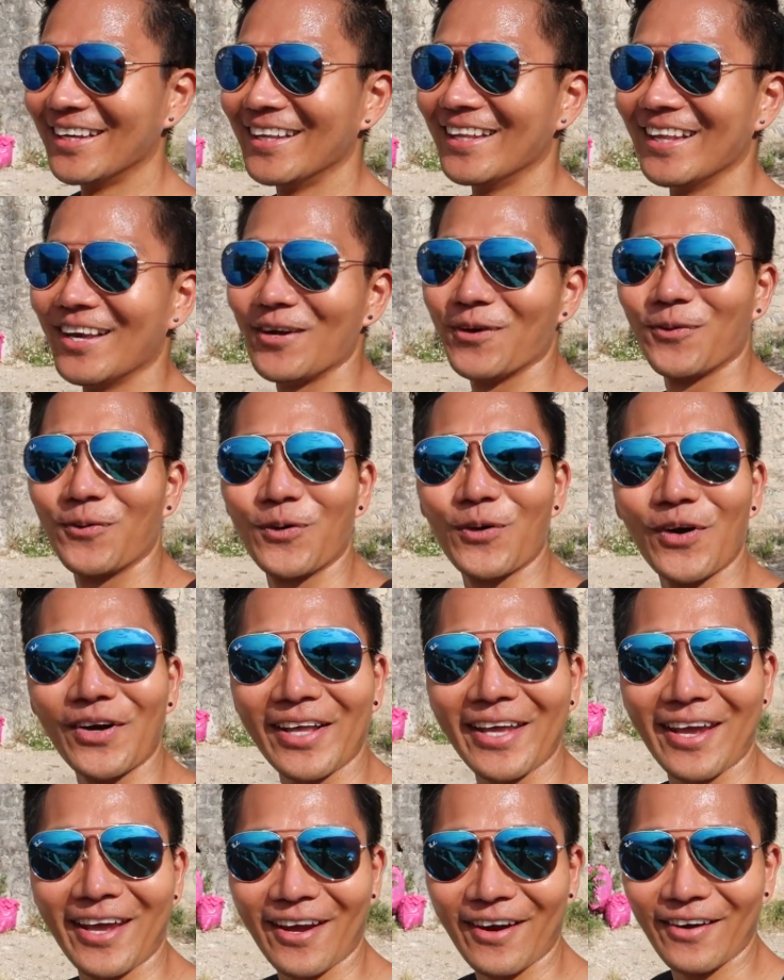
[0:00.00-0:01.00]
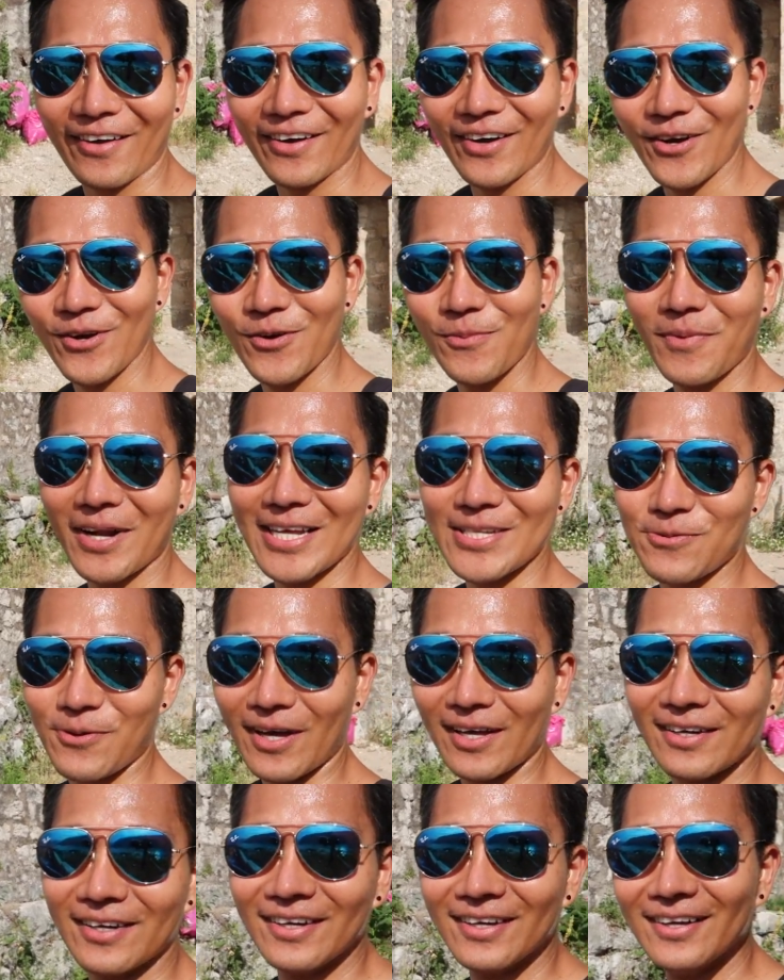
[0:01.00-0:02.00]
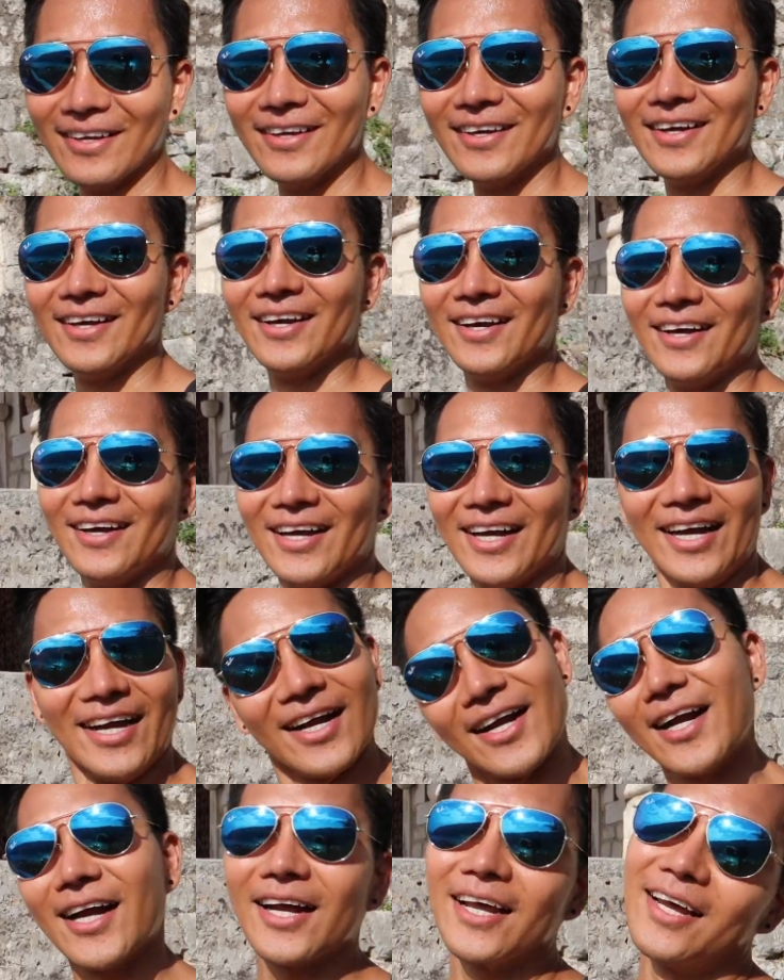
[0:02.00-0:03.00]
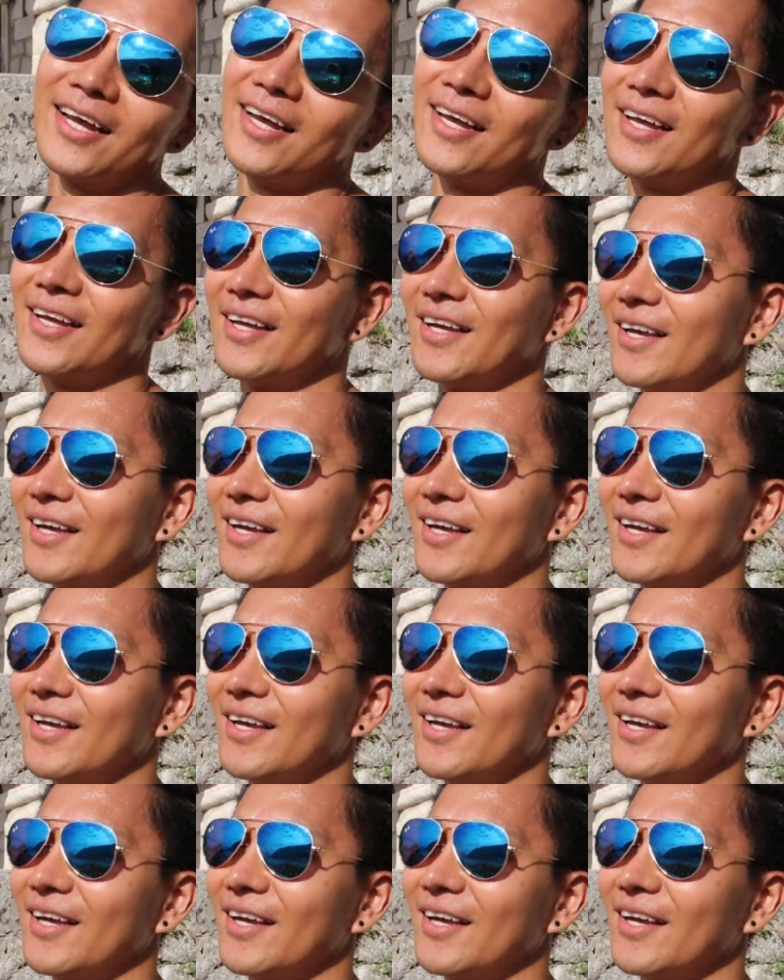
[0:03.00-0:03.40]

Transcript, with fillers: No. We're already here. Might as well. No, see you there.